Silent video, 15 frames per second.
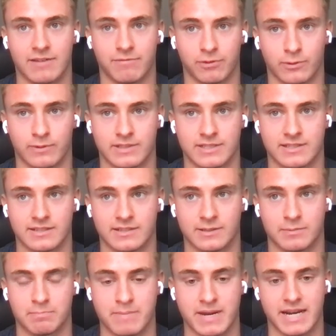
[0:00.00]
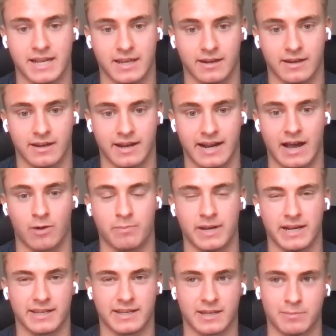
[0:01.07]
influences meaning and how
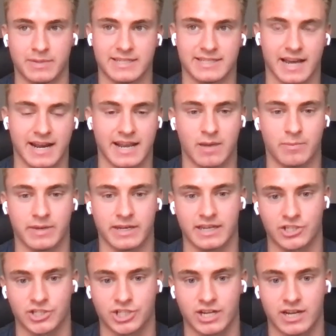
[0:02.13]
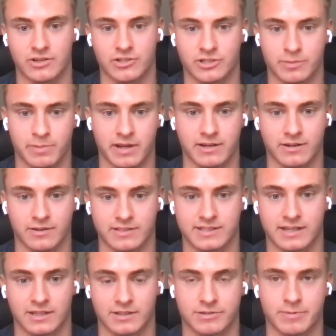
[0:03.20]
meaning can be dynamic and change depending on the
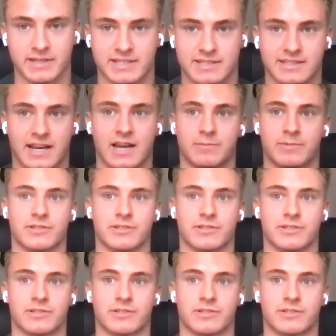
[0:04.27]
scale of space and time.